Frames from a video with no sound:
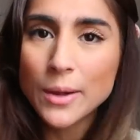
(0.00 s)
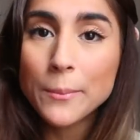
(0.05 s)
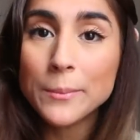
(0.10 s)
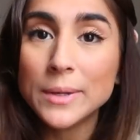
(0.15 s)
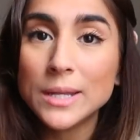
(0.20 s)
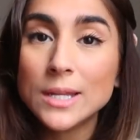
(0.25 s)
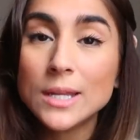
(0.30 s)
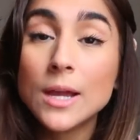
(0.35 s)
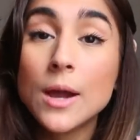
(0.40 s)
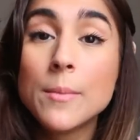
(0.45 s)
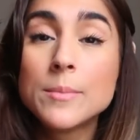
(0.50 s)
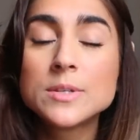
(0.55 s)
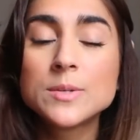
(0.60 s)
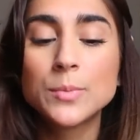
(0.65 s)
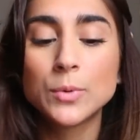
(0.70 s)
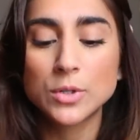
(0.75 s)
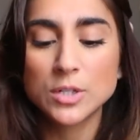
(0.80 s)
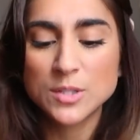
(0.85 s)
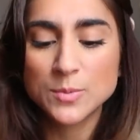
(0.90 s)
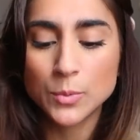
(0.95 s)
like a medium
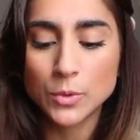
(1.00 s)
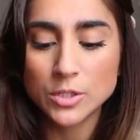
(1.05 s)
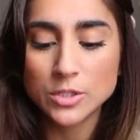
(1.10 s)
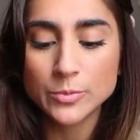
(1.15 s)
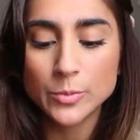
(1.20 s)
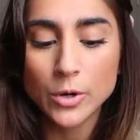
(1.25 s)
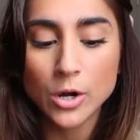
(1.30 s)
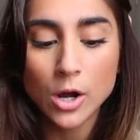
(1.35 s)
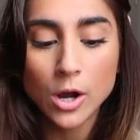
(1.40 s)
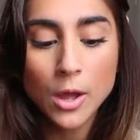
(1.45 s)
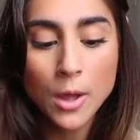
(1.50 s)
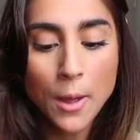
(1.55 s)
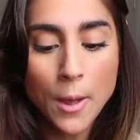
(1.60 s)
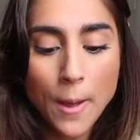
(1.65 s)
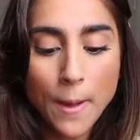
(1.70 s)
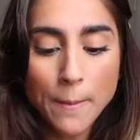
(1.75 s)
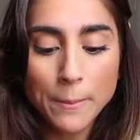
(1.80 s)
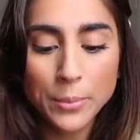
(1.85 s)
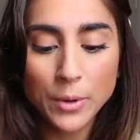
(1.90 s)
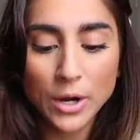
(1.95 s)
sport sports bra
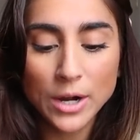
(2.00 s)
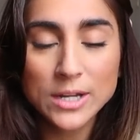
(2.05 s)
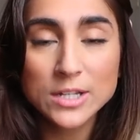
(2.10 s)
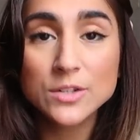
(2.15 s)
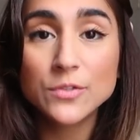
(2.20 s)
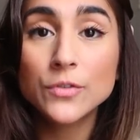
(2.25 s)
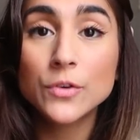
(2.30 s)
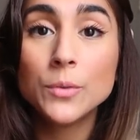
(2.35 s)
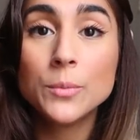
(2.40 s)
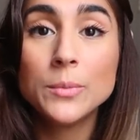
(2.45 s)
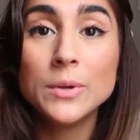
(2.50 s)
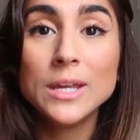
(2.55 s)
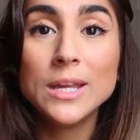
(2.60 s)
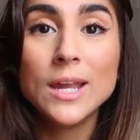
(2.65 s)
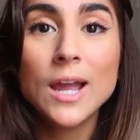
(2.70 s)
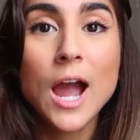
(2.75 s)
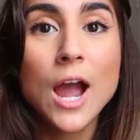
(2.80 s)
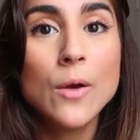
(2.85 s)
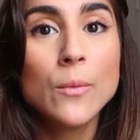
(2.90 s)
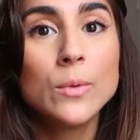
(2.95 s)
but for
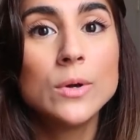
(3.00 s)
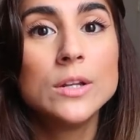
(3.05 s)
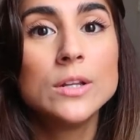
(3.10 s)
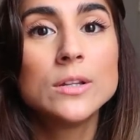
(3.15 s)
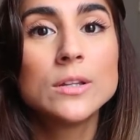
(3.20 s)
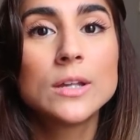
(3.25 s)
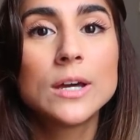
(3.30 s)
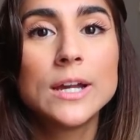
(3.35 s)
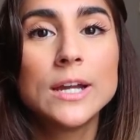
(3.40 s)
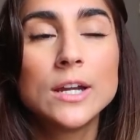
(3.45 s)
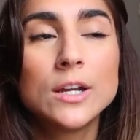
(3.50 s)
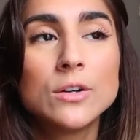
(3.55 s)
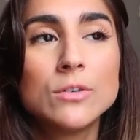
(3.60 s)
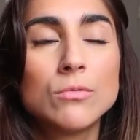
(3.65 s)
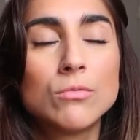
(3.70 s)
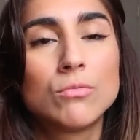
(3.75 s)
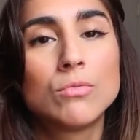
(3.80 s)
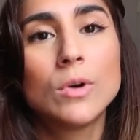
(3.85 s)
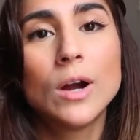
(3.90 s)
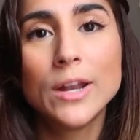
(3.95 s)
me, I wouldn't like
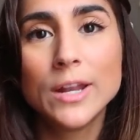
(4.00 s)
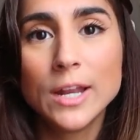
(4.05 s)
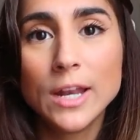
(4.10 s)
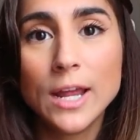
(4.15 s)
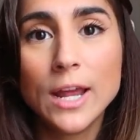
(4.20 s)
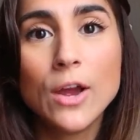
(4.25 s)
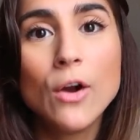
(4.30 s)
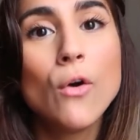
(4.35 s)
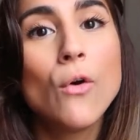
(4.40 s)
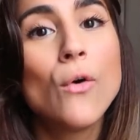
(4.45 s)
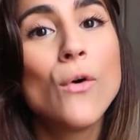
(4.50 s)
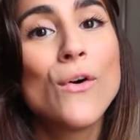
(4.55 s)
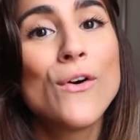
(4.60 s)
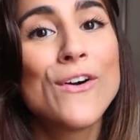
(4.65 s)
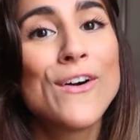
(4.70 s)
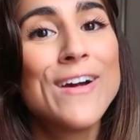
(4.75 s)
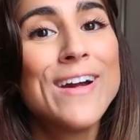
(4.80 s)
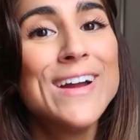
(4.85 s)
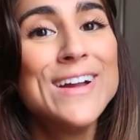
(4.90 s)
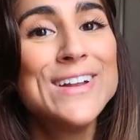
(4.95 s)
run in it
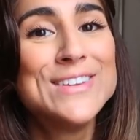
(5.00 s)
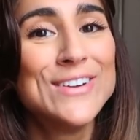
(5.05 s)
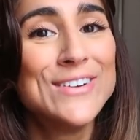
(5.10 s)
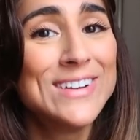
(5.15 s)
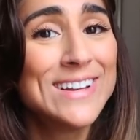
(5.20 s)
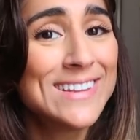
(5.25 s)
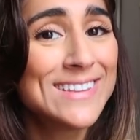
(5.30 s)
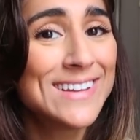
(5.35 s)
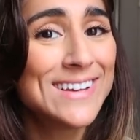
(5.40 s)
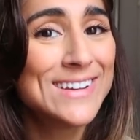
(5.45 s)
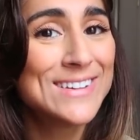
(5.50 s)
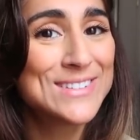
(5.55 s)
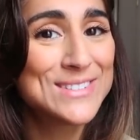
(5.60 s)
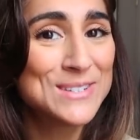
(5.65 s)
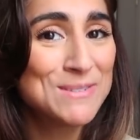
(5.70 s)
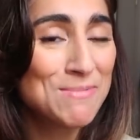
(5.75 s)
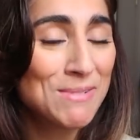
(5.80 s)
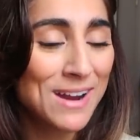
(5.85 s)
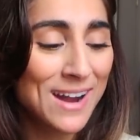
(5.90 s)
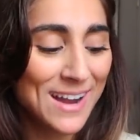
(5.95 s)
or do anything
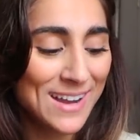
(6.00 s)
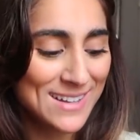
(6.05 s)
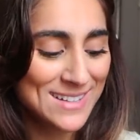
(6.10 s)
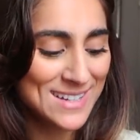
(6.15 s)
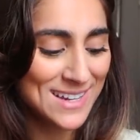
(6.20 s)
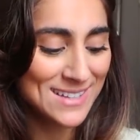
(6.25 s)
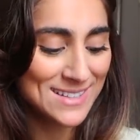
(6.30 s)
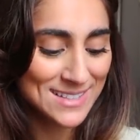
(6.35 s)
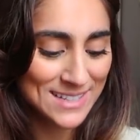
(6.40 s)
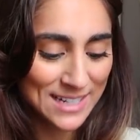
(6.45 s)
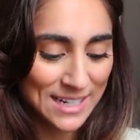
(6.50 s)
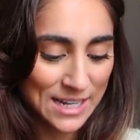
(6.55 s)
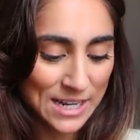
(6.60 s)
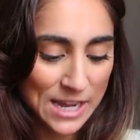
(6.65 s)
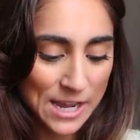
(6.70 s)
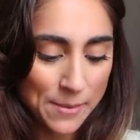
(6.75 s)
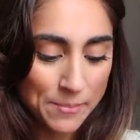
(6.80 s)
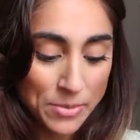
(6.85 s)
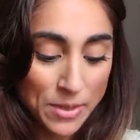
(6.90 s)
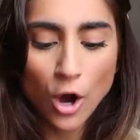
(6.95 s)
super high intensity in
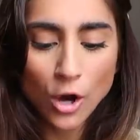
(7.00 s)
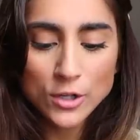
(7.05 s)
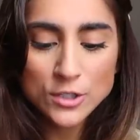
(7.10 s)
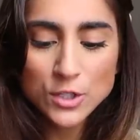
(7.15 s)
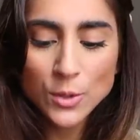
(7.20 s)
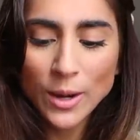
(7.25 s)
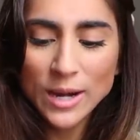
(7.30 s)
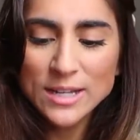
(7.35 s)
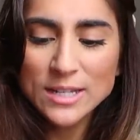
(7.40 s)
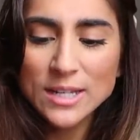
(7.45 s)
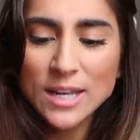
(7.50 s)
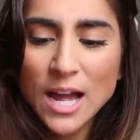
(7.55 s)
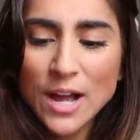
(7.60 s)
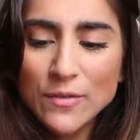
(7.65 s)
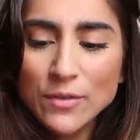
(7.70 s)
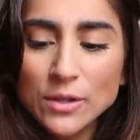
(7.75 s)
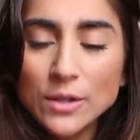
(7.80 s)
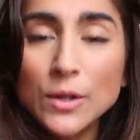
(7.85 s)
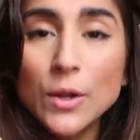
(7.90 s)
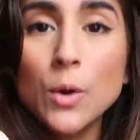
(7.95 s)
it. Also, I did
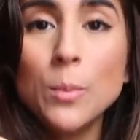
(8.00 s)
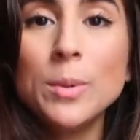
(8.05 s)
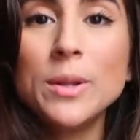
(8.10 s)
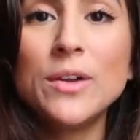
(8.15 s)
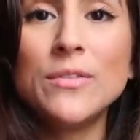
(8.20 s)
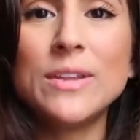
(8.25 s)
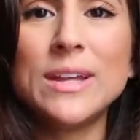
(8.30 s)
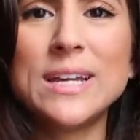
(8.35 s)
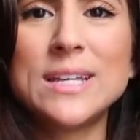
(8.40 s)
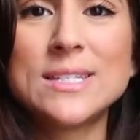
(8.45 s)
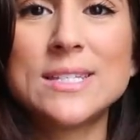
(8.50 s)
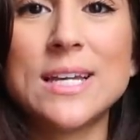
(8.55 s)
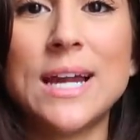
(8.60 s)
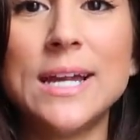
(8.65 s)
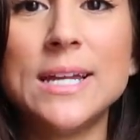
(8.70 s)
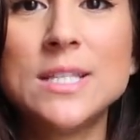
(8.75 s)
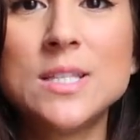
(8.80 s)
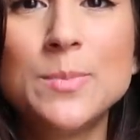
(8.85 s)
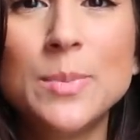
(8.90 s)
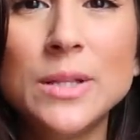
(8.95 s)
have a little bit of like
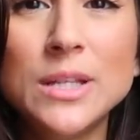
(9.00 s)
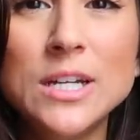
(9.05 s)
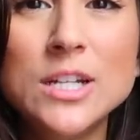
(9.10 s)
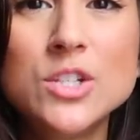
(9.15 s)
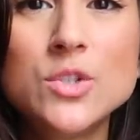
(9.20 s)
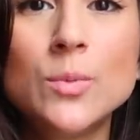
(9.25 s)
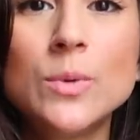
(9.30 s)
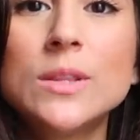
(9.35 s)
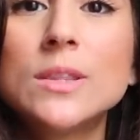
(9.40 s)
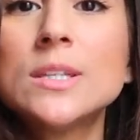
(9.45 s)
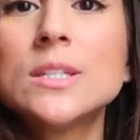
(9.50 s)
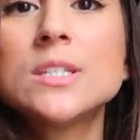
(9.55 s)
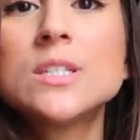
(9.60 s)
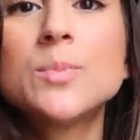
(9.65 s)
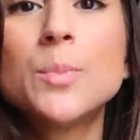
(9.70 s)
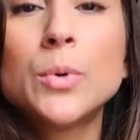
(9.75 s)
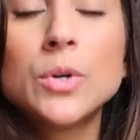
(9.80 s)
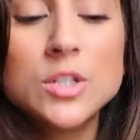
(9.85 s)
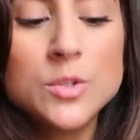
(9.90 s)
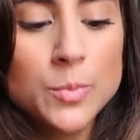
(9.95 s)
side spillage with this
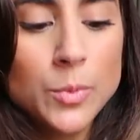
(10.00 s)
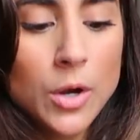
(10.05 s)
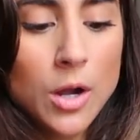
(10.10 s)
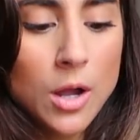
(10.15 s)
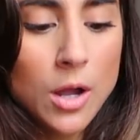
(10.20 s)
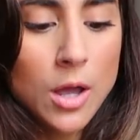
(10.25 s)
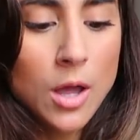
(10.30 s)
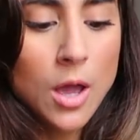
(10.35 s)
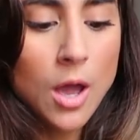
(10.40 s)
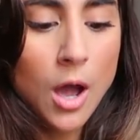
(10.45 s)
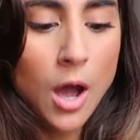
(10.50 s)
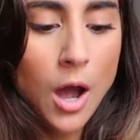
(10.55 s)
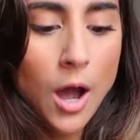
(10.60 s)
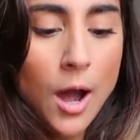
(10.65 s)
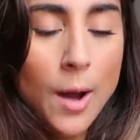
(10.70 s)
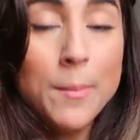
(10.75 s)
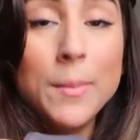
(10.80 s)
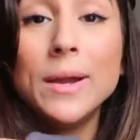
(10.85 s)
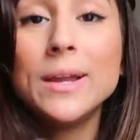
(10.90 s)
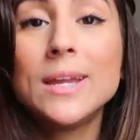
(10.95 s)
sports bra.
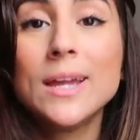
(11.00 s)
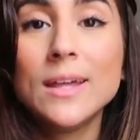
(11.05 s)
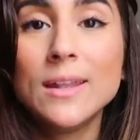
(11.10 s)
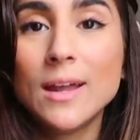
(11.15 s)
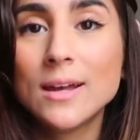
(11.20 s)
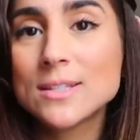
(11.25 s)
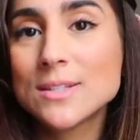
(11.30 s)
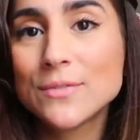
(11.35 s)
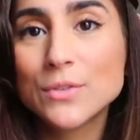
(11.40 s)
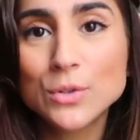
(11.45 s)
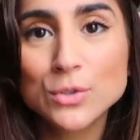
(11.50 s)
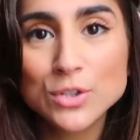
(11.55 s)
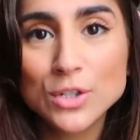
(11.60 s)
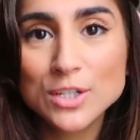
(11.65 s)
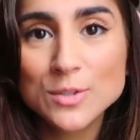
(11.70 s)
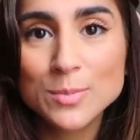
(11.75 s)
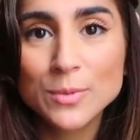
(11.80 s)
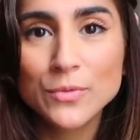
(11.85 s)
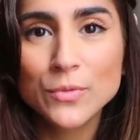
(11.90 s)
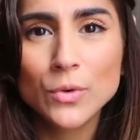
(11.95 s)
Um, again, as I've told you
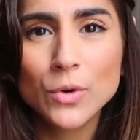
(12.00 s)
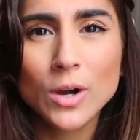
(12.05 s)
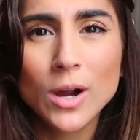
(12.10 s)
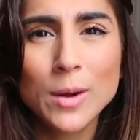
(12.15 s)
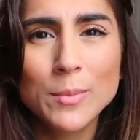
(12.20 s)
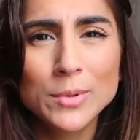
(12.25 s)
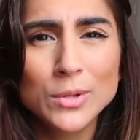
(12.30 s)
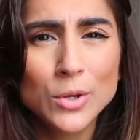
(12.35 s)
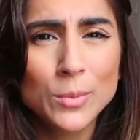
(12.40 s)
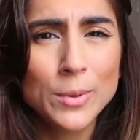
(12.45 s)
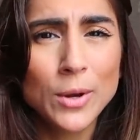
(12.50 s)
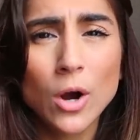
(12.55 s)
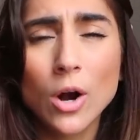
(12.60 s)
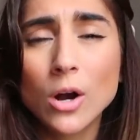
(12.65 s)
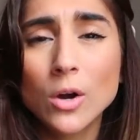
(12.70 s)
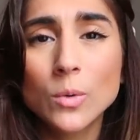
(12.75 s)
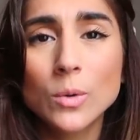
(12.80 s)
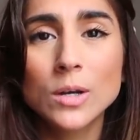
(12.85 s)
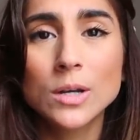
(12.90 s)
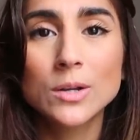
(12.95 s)
guys before, I'm a little bit
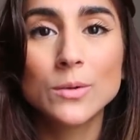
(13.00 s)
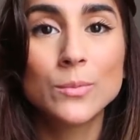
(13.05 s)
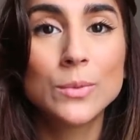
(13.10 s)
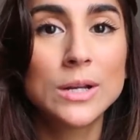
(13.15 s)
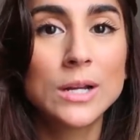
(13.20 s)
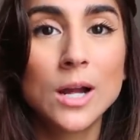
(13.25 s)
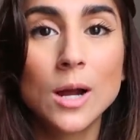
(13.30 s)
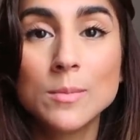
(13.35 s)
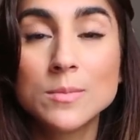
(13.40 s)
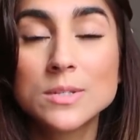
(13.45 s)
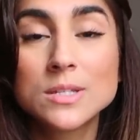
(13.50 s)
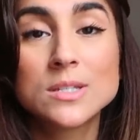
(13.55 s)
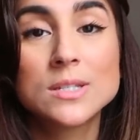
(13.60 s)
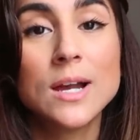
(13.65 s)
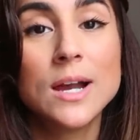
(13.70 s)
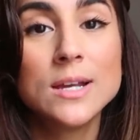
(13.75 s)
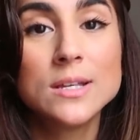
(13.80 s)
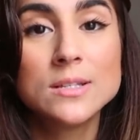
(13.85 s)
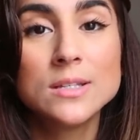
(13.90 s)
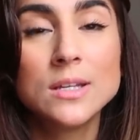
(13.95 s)
awkward when it comes to
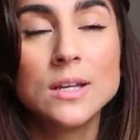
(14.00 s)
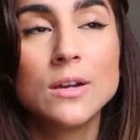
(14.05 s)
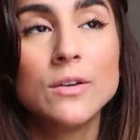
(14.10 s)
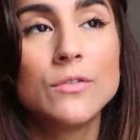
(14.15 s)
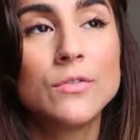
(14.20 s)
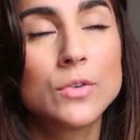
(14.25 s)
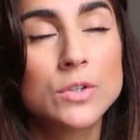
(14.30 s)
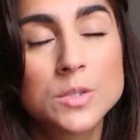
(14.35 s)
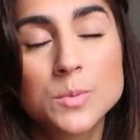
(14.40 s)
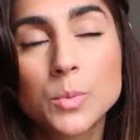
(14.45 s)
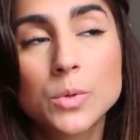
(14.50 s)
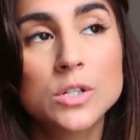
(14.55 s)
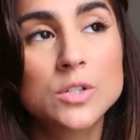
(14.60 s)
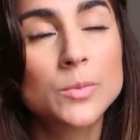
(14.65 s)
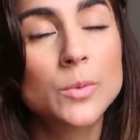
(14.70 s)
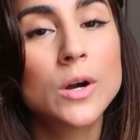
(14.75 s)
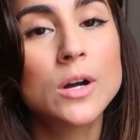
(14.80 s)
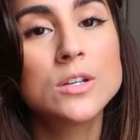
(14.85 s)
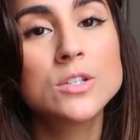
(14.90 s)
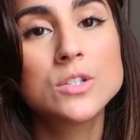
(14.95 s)
sizing for sports
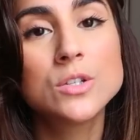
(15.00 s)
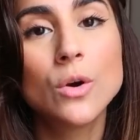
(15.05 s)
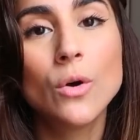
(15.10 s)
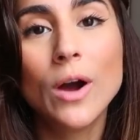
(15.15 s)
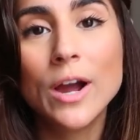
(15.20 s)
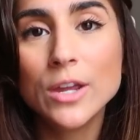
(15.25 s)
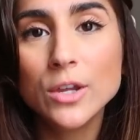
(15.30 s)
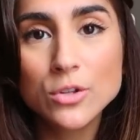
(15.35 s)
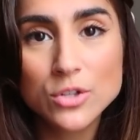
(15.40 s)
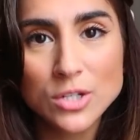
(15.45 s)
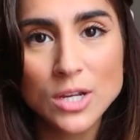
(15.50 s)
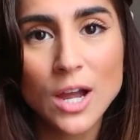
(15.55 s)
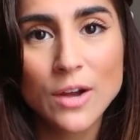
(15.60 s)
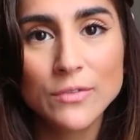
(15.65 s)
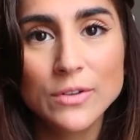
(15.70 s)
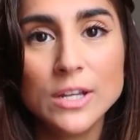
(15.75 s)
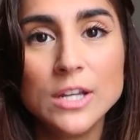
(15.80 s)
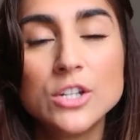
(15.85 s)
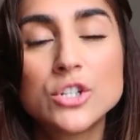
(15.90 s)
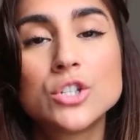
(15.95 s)
bras, so I usually
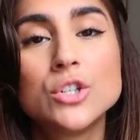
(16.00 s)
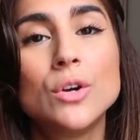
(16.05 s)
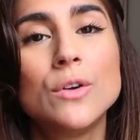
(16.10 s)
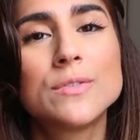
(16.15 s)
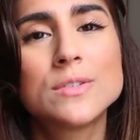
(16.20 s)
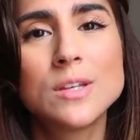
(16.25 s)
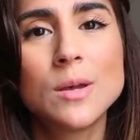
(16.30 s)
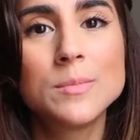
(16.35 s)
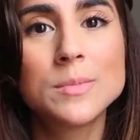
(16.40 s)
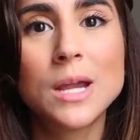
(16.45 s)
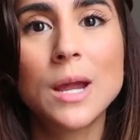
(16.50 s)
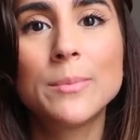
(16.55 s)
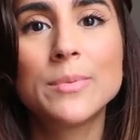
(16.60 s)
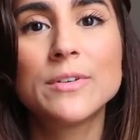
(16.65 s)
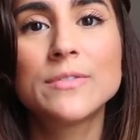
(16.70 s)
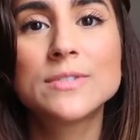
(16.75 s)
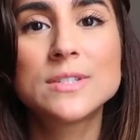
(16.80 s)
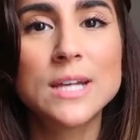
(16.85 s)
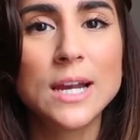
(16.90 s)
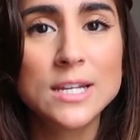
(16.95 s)
have an issue of some type
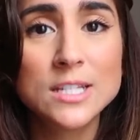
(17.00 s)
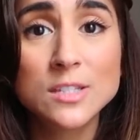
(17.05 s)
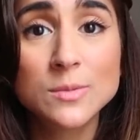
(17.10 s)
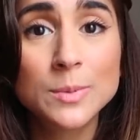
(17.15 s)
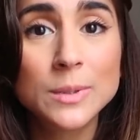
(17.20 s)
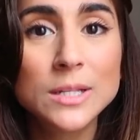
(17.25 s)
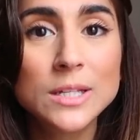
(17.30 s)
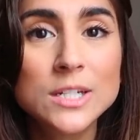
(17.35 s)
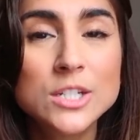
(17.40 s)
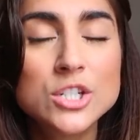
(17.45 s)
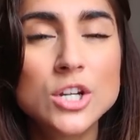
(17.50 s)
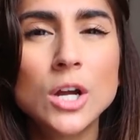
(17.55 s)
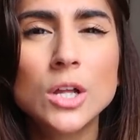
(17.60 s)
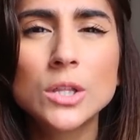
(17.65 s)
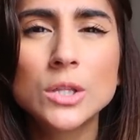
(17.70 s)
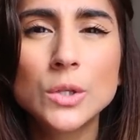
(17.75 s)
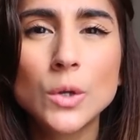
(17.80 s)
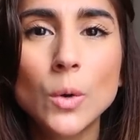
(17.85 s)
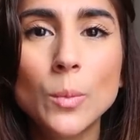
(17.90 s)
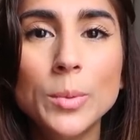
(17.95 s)
of side spillage a
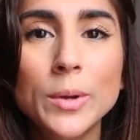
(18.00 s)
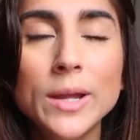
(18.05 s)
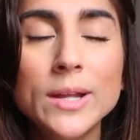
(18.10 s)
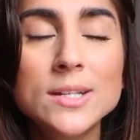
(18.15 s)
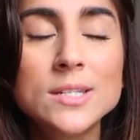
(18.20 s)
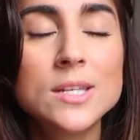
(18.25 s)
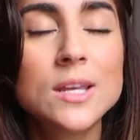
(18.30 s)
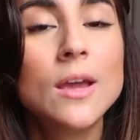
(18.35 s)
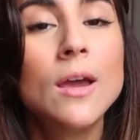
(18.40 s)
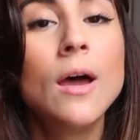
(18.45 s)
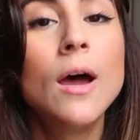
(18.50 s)
little bit